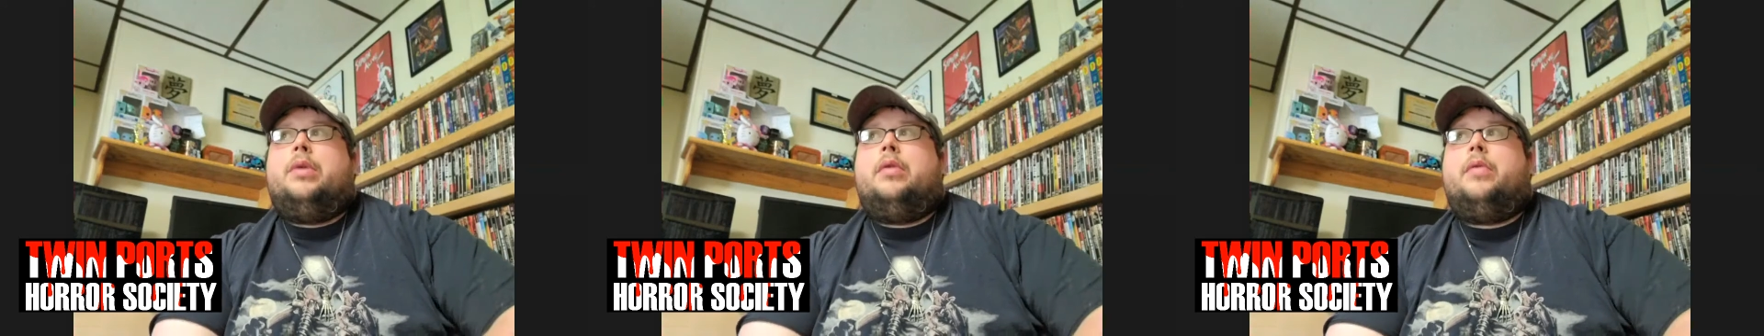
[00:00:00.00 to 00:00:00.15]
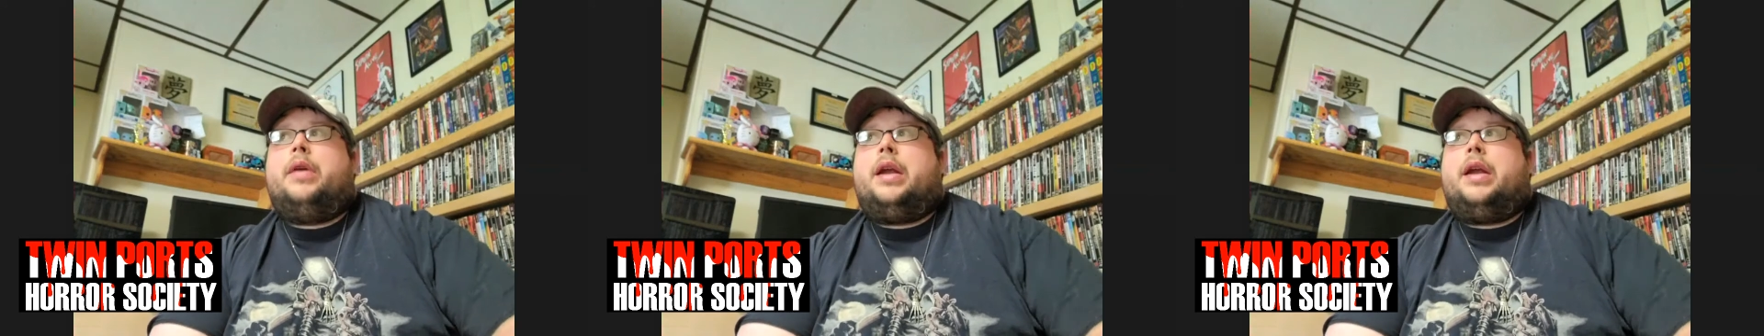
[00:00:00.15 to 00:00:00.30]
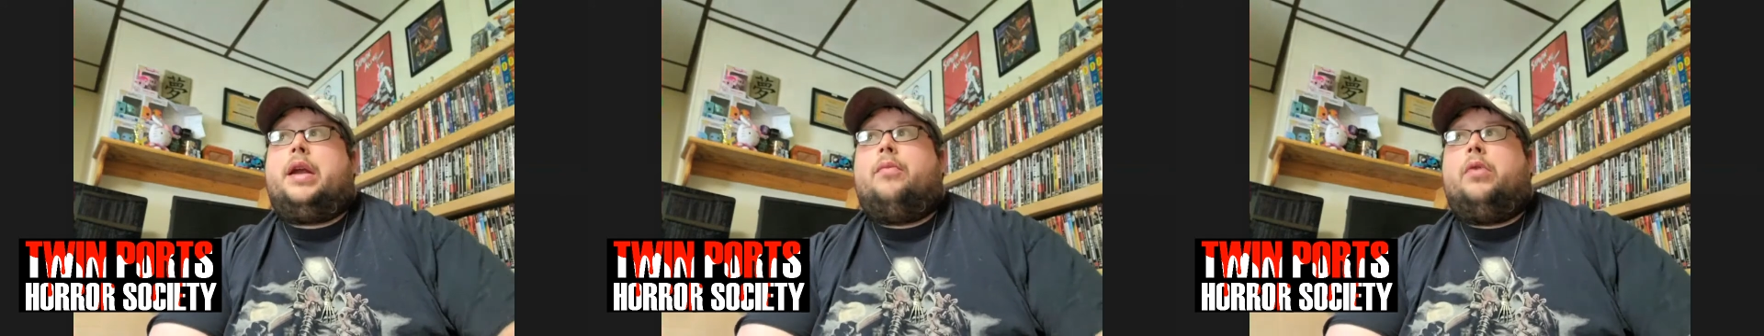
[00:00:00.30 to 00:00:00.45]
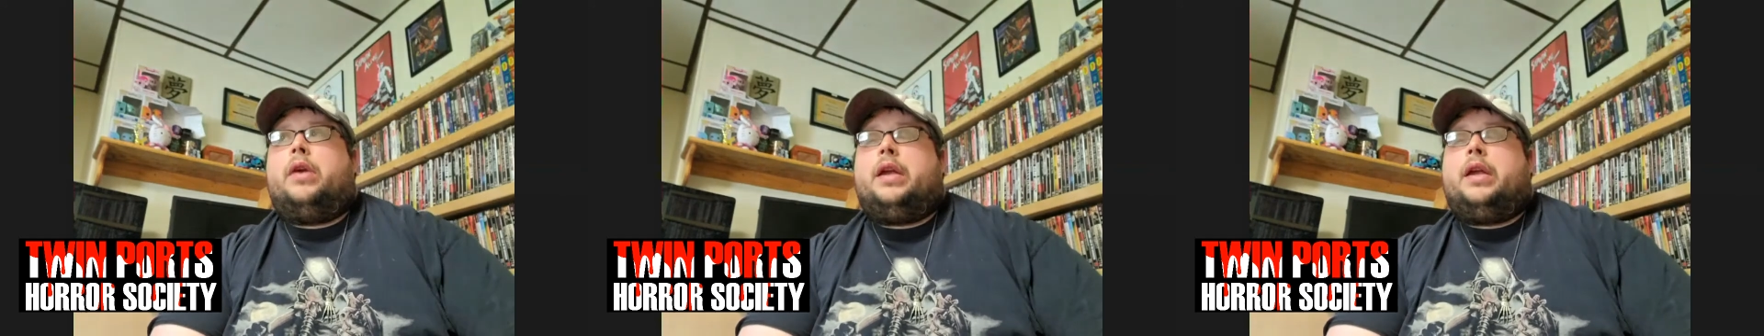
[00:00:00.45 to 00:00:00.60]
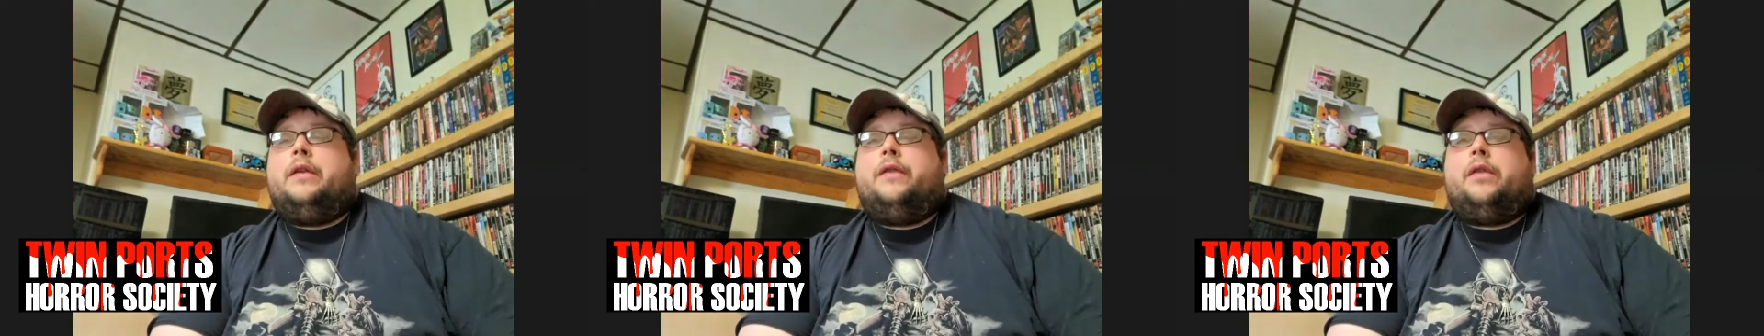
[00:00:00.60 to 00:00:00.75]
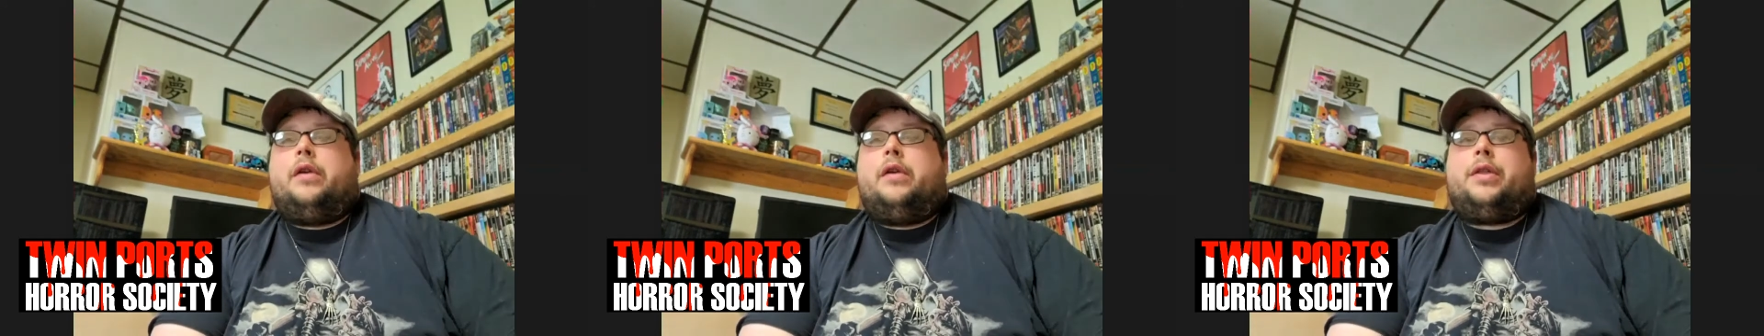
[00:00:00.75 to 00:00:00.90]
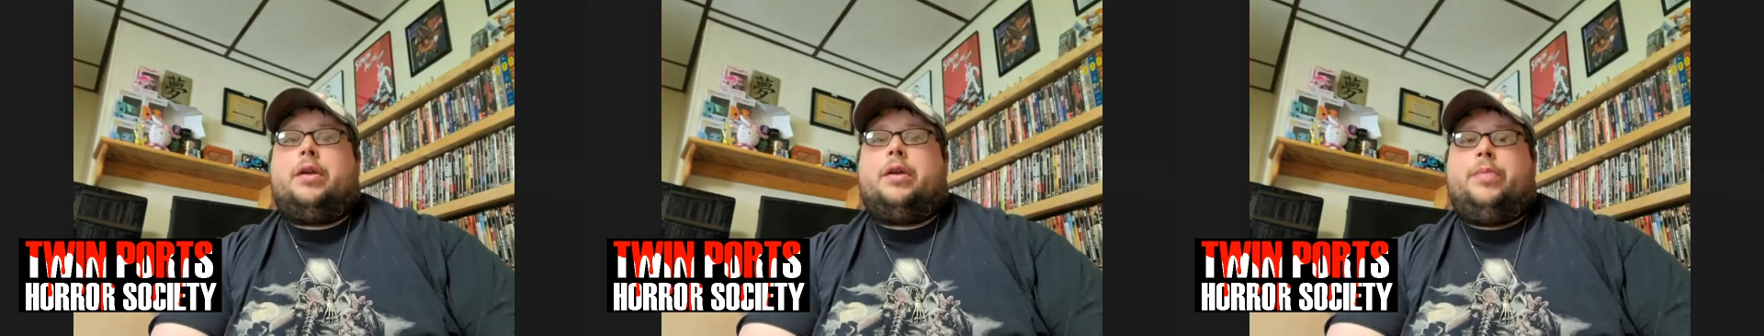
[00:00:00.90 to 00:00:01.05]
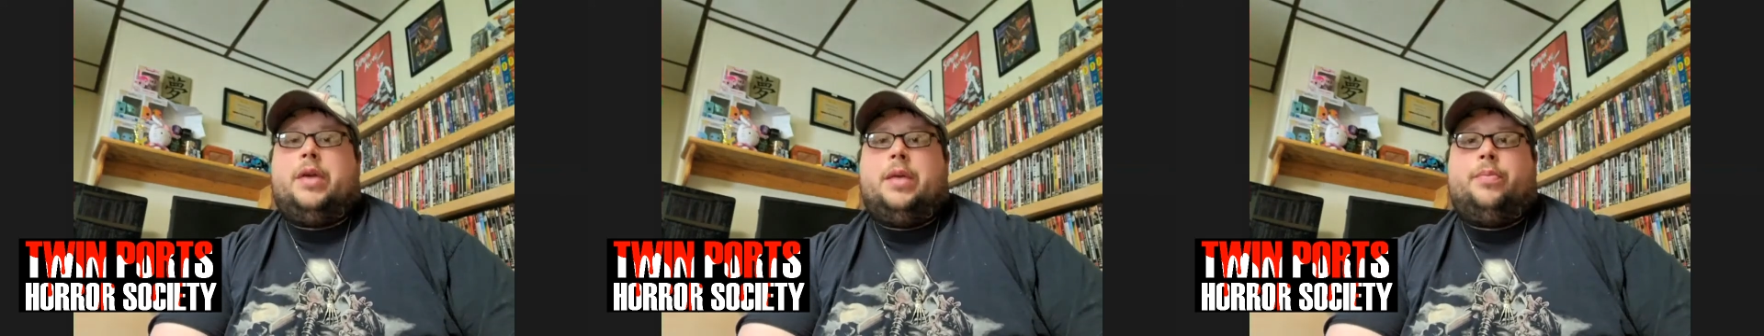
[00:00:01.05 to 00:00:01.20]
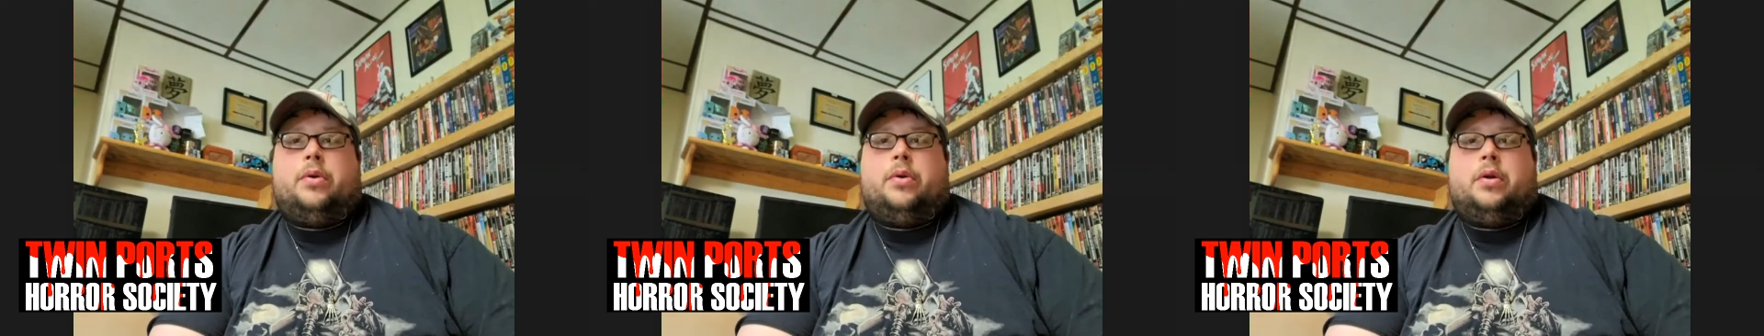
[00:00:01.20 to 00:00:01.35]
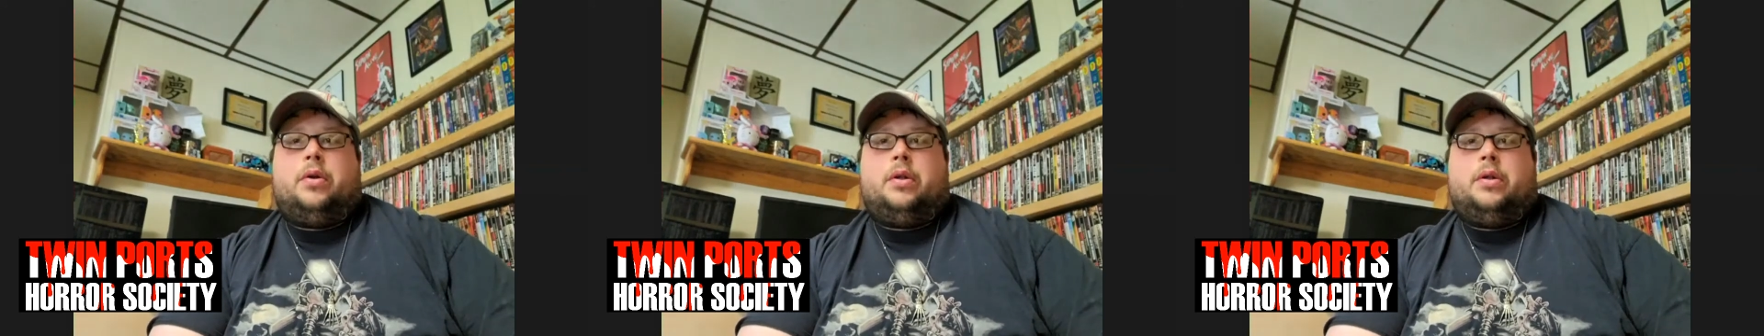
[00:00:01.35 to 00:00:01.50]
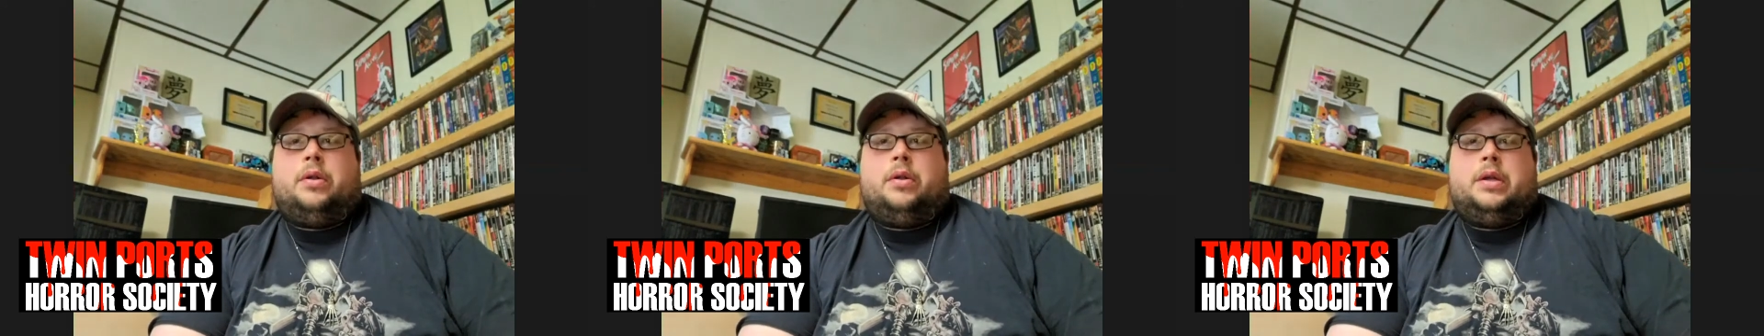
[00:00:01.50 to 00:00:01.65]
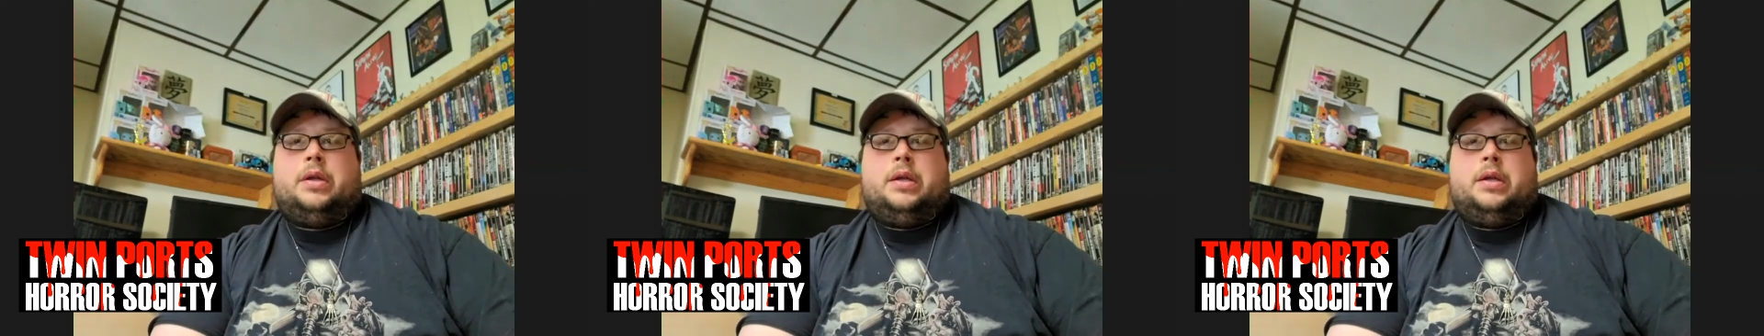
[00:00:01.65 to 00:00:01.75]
when I'm working for other people,